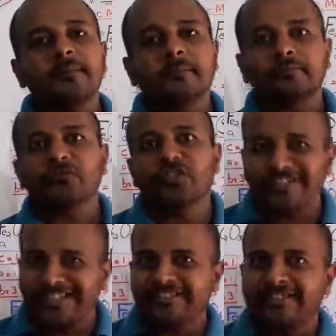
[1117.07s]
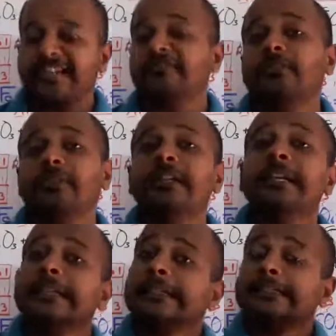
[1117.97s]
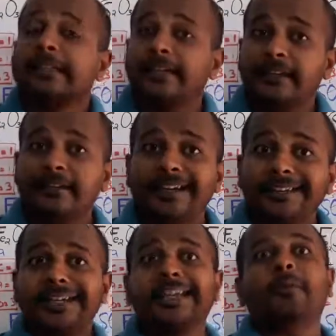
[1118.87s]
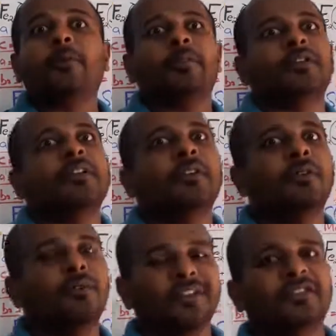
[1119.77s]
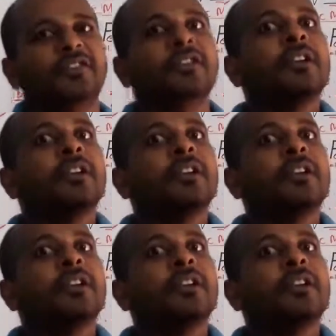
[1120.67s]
In the next class we will study in detail about the first